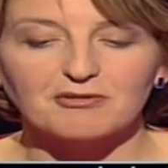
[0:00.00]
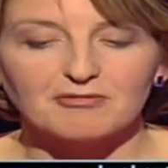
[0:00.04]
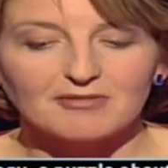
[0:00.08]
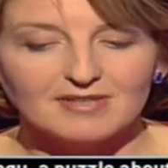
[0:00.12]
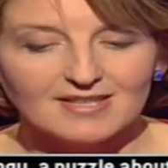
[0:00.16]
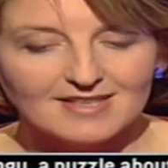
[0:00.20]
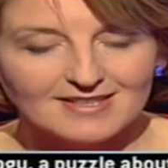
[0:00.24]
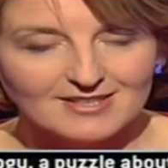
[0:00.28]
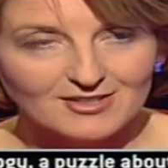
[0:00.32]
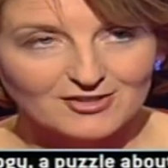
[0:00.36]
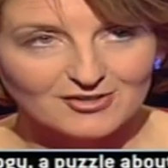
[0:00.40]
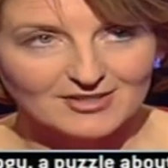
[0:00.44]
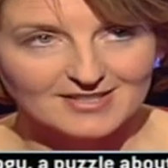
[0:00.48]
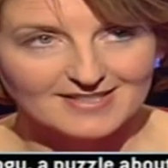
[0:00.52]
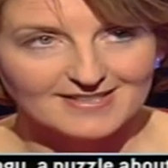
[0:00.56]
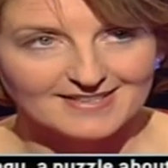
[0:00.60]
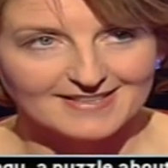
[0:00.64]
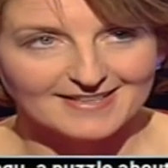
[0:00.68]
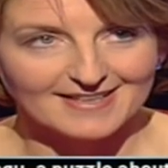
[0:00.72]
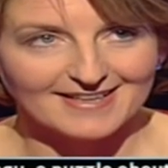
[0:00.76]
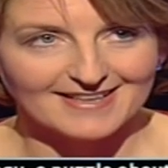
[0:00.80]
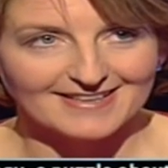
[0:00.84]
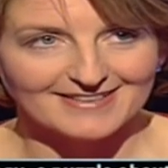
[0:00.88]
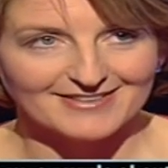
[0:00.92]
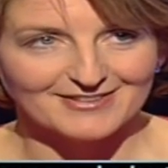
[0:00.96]
a real interest
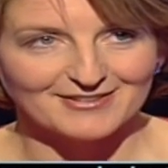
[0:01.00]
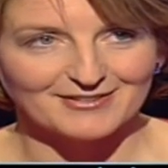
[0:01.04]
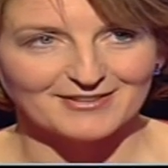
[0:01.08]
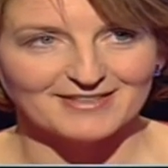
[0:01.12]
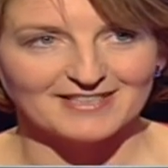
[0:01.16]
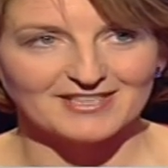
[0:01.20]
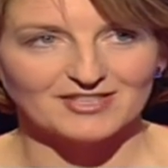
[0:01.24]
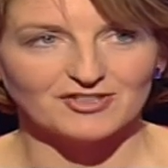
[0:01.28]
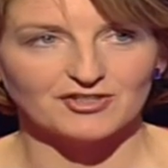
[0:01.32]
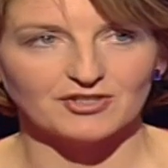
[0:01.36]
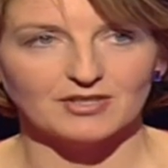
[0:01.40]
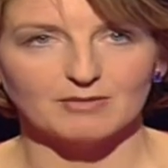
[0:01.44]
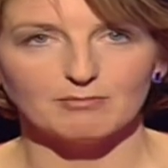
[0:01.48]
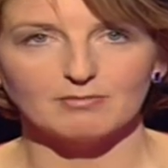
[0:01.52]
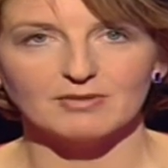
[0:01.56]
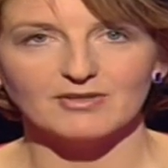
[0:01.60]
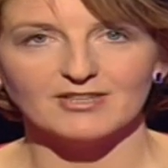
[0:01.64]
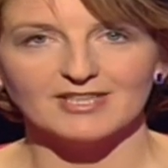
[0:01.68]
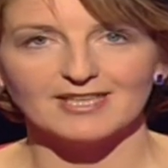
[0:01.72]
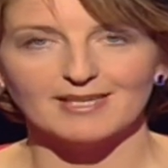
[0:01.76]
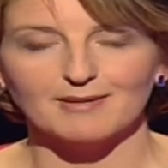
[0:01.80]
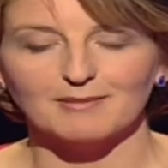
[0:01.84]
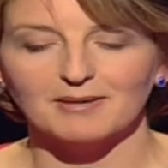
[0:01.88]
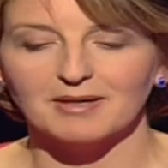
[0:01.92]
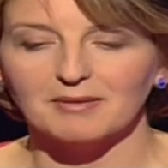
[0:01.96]
in classical history. and
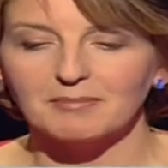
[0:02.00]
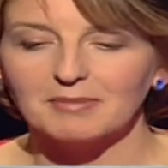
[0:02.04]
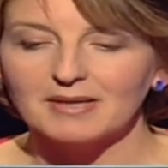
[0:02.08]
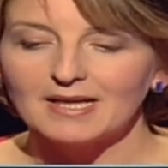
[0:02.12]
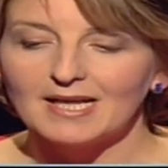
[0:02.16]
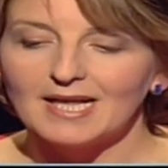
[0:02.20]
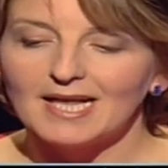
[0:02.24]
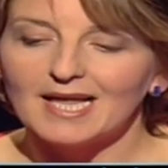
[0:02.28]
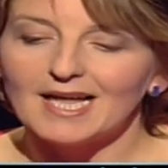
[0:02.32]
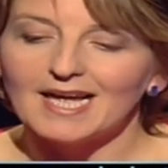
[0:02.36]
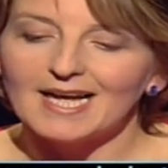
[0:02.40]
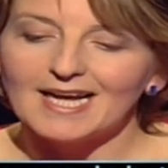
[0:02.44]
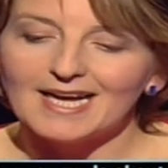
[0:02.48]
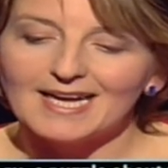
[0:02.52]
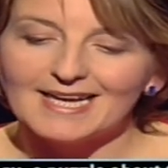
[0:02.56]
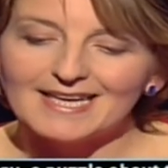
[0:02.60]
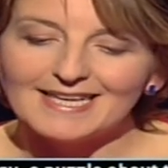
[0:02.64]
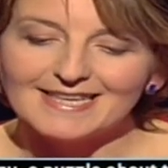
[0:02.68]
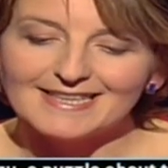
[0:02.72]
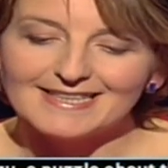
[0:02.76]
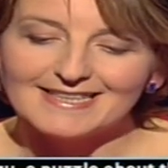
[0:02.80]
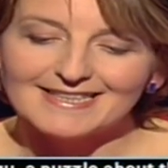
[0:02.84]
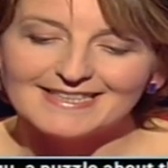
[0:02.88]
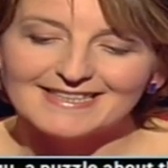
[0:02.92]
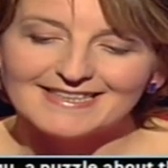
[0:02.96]
building him up.
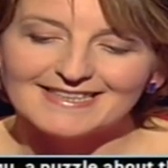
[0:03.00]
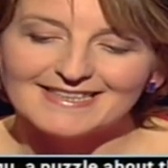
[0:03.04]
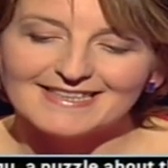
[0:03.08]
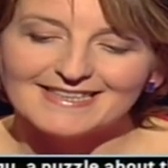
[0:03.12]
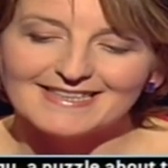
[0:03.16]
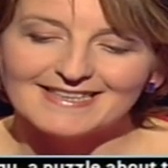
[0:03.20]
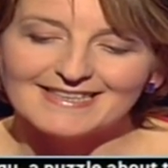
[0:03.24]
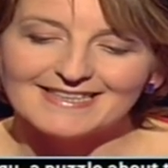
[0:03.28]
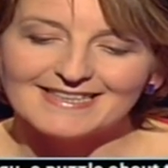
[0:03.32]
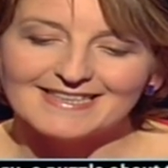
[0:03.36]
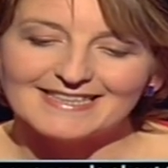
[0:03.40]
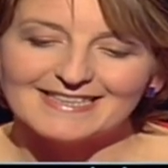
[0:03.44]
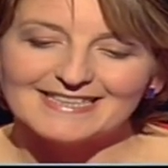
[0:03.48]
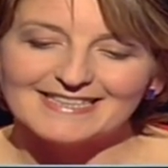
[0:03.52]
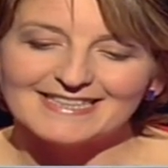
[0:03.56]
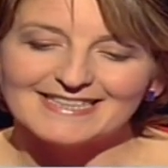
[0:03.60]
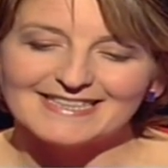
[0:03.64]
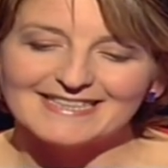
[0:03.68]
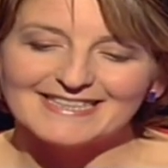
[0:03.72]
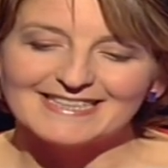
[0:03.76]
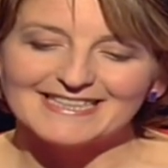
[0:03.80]
And uh, better be good.